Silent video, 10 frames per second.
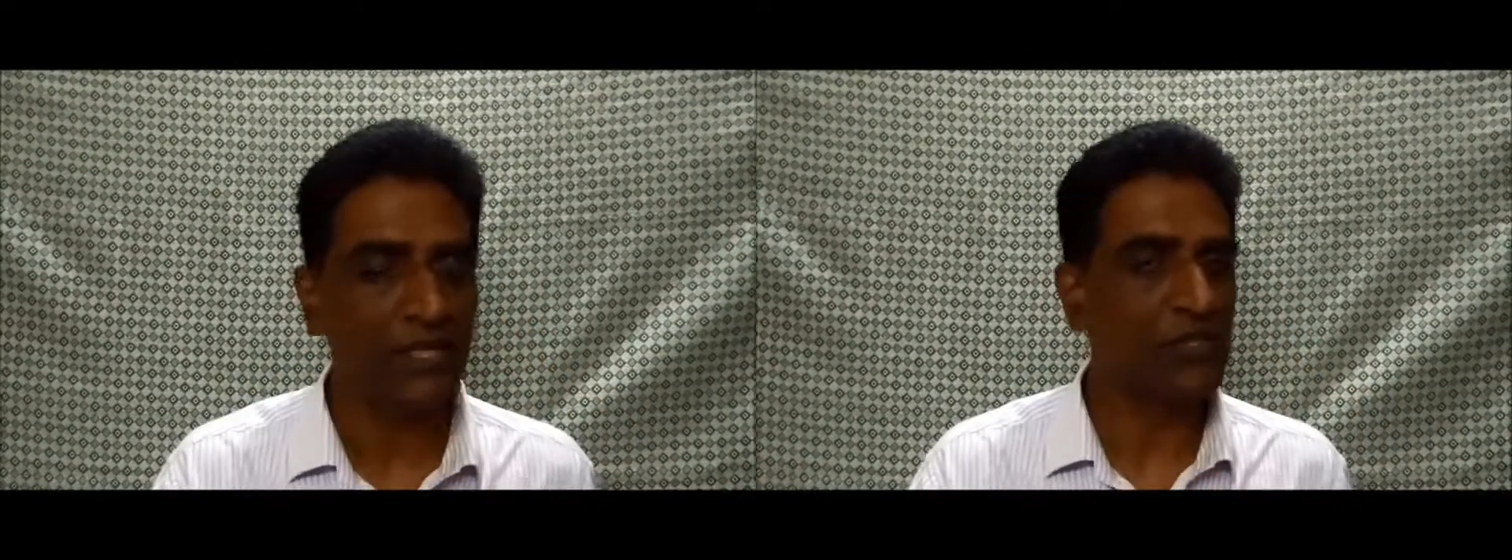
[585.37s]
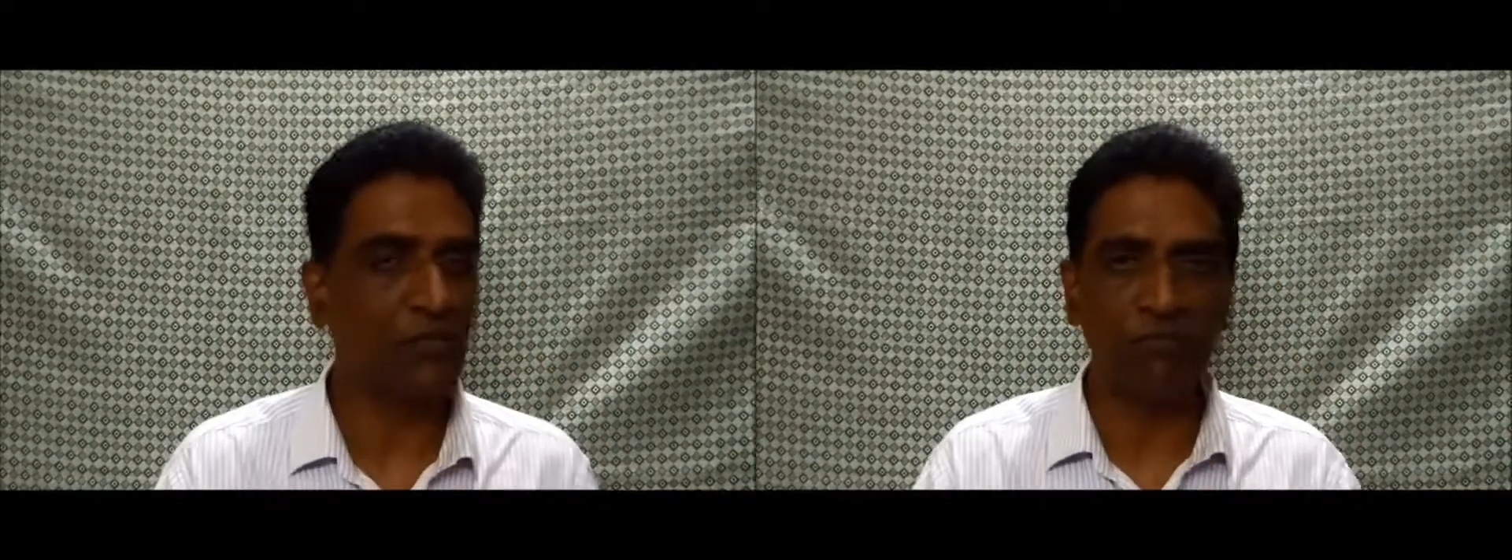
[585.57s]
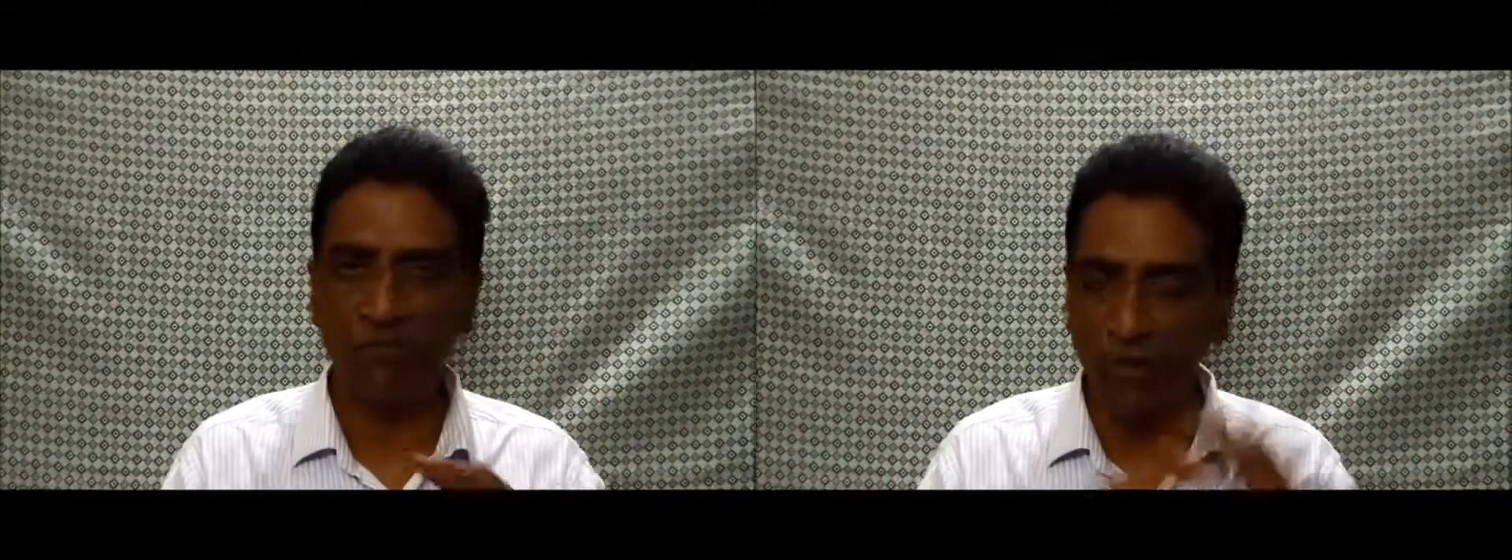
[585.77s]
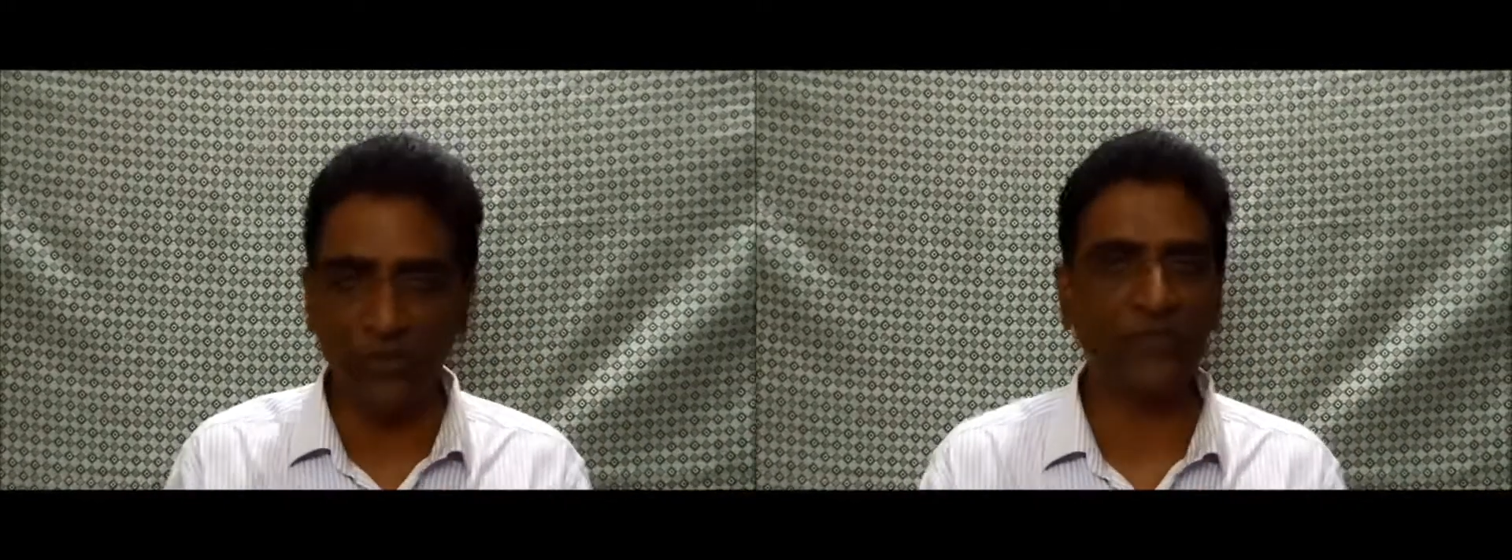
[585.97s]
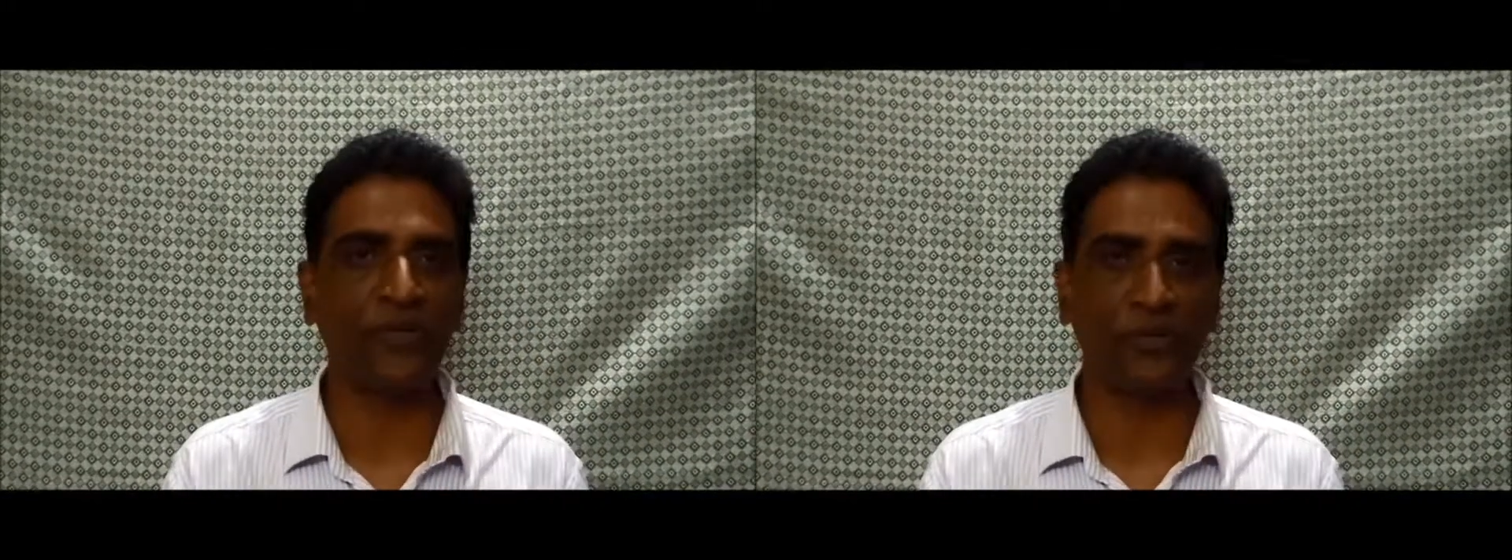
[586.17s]
So
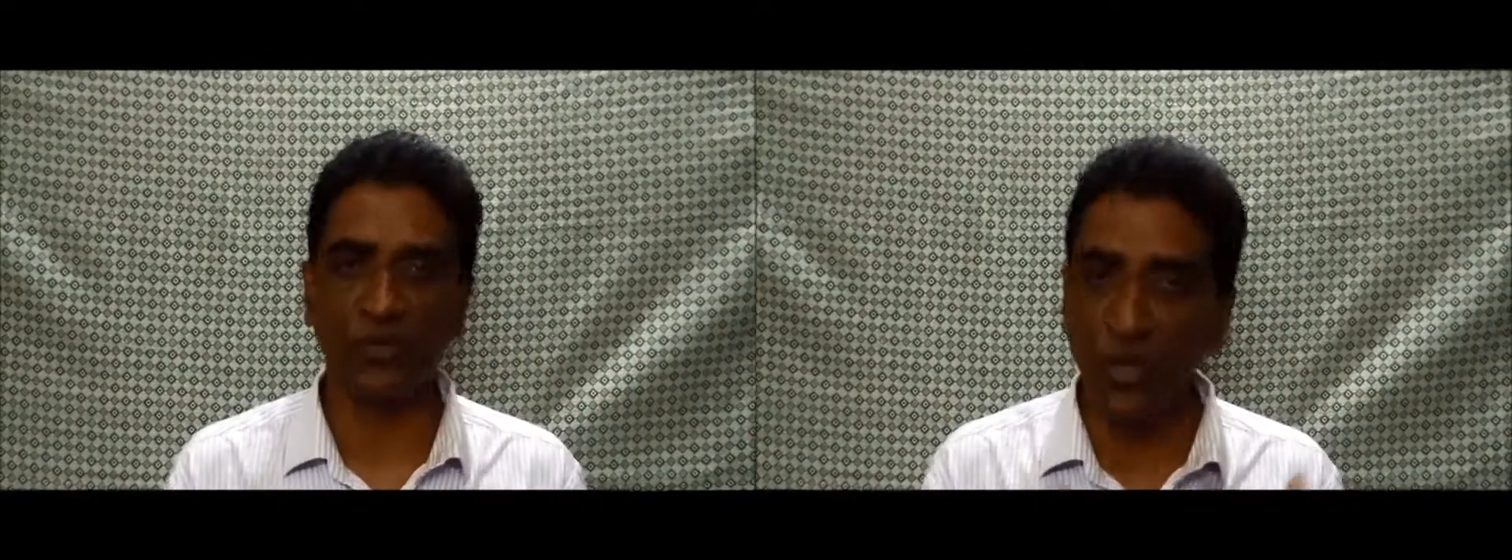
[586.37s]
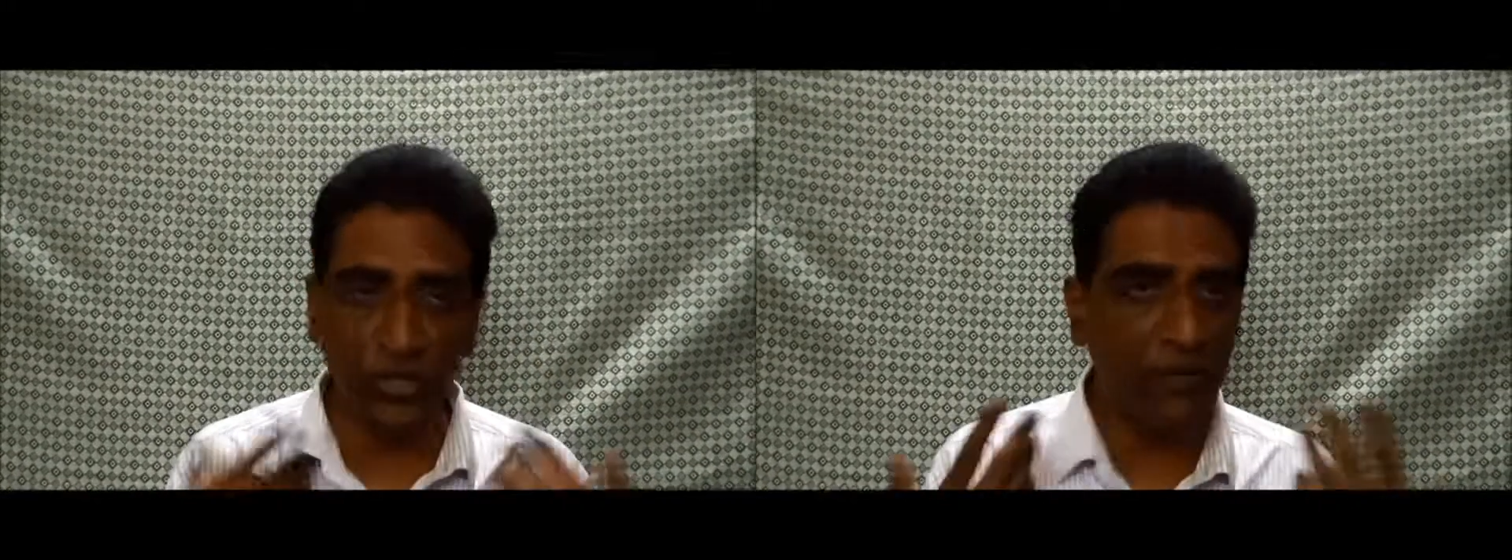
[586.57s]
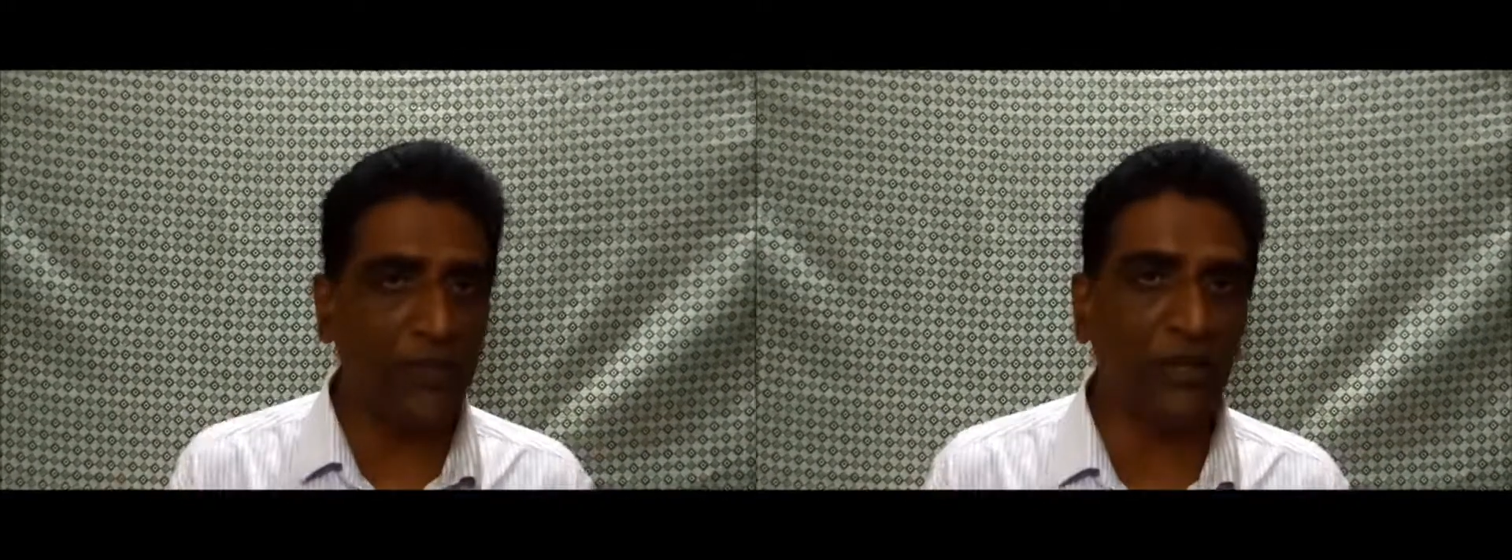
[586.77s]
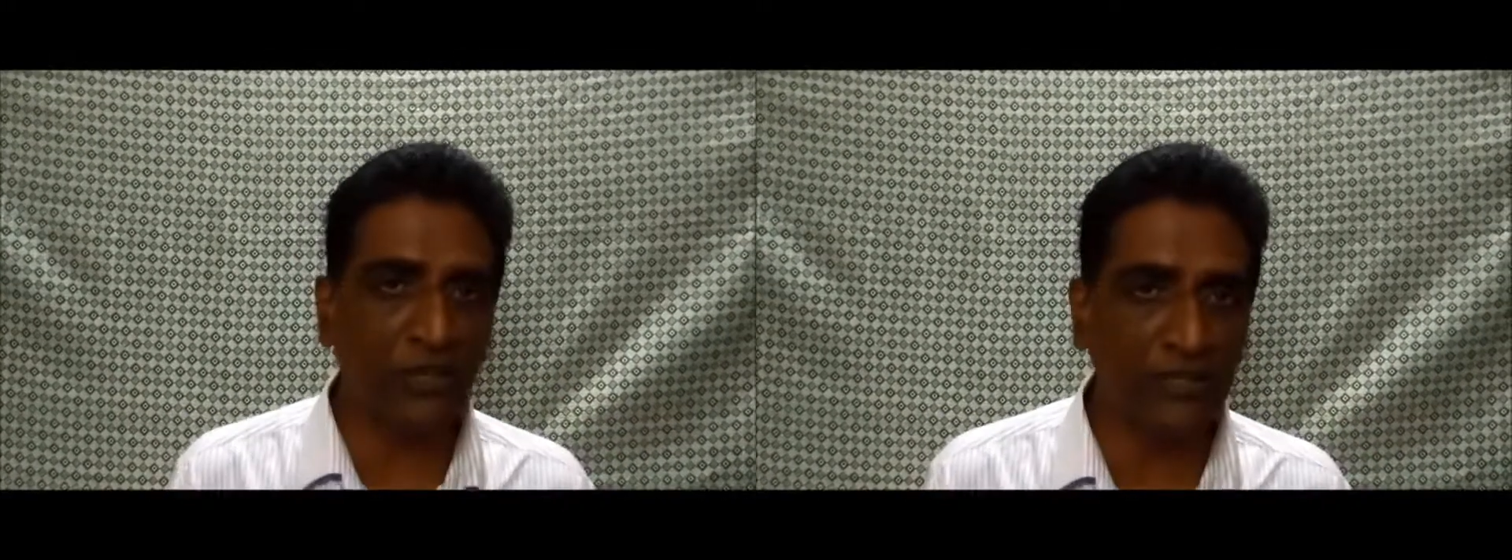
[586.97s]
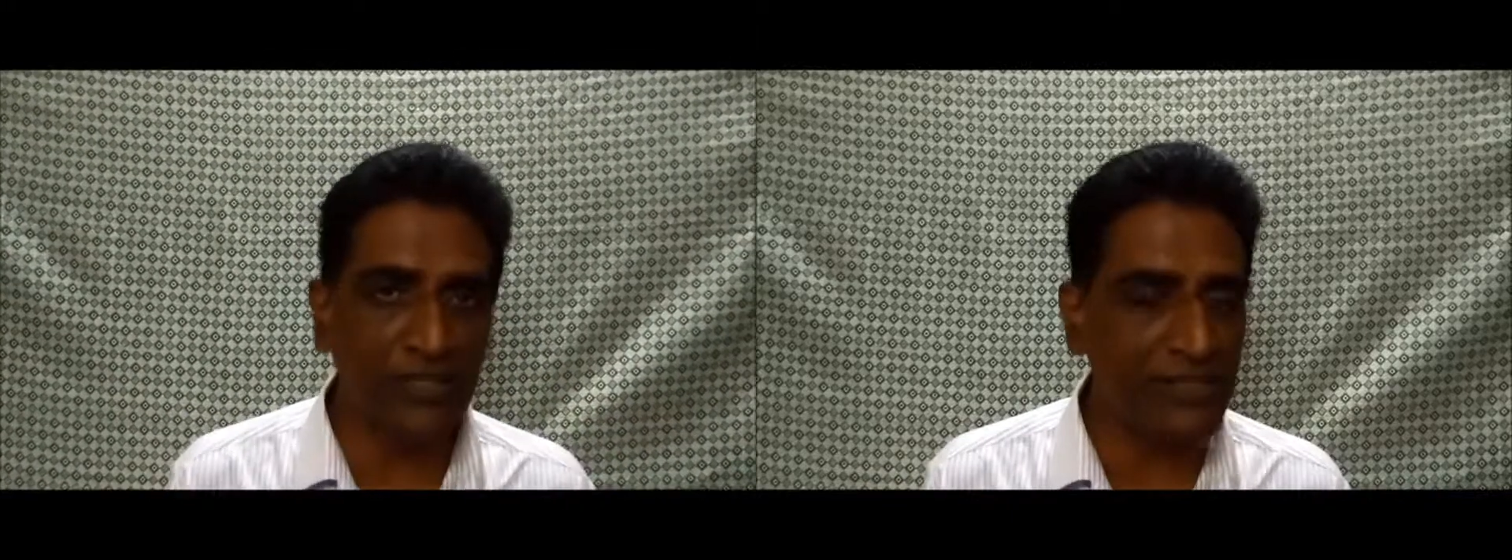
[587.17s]
both of you, though you are my
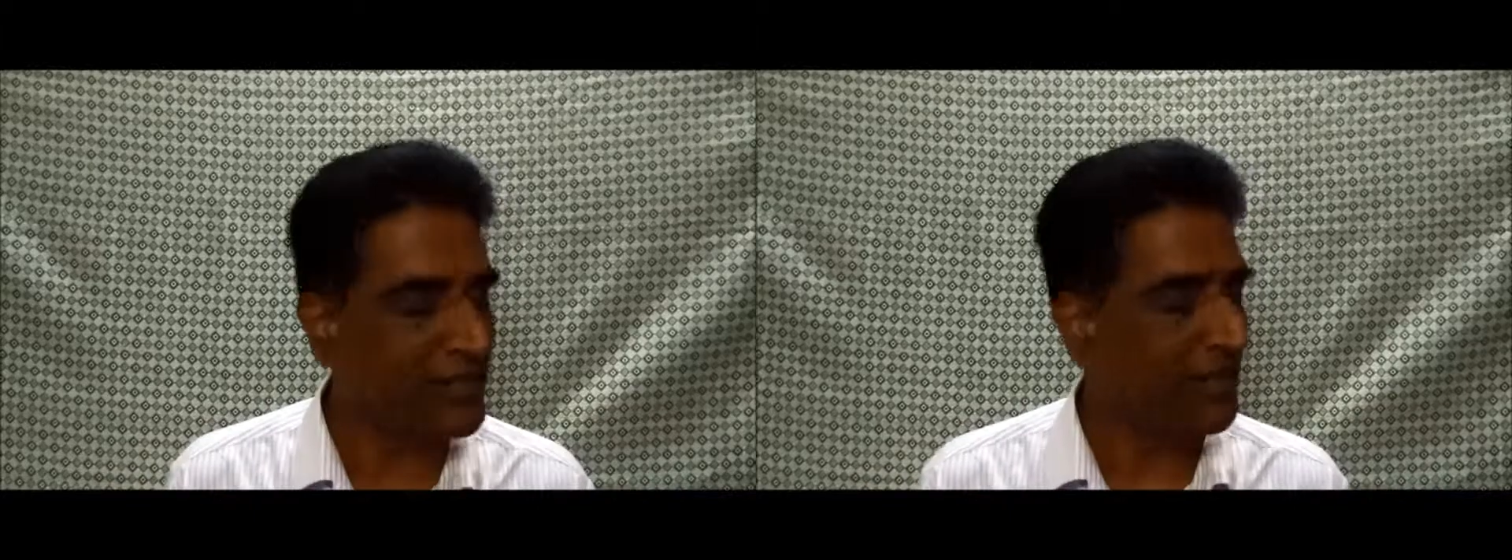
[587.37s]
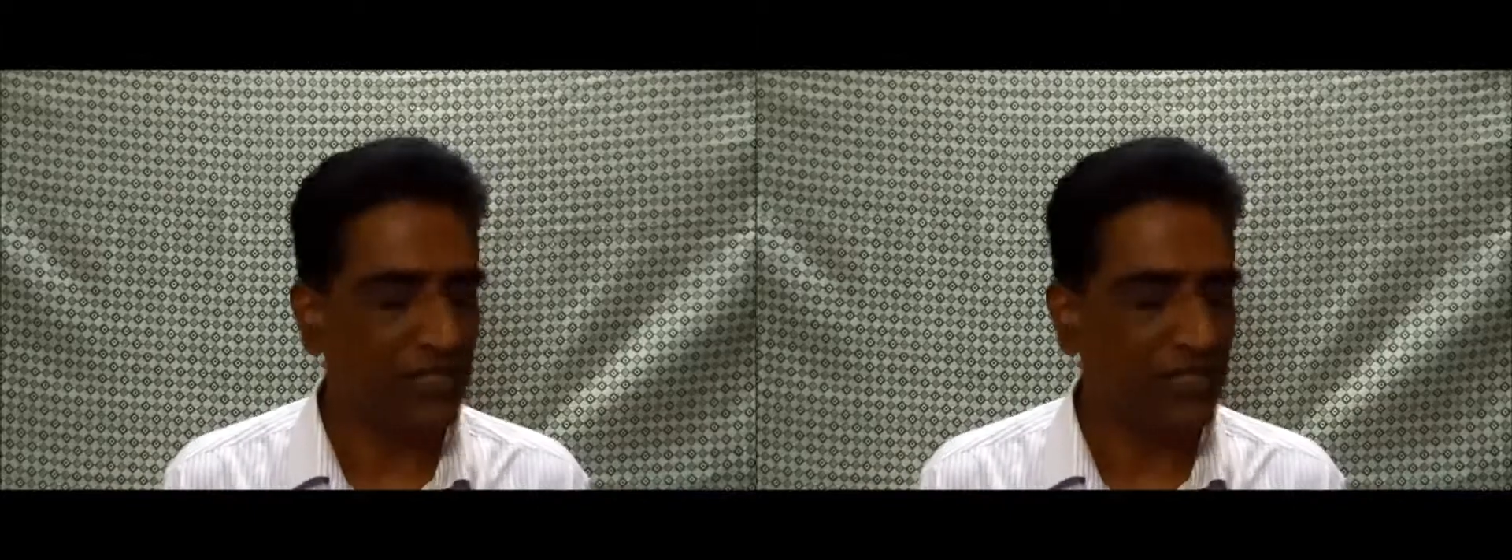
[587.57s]
daughters,